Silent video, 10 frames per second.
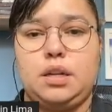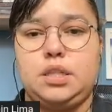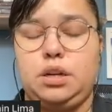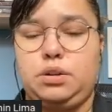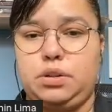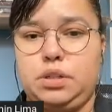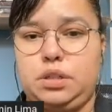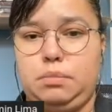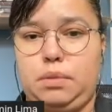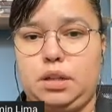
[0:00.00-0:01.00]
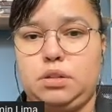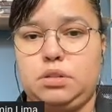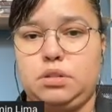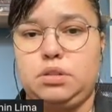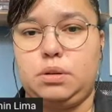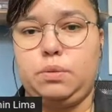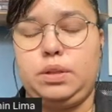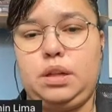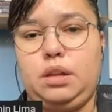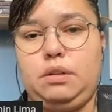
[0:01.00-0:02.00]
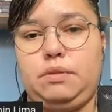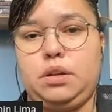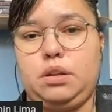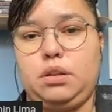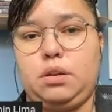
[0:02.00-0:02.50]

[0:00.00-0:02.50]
security methods. So we deliver not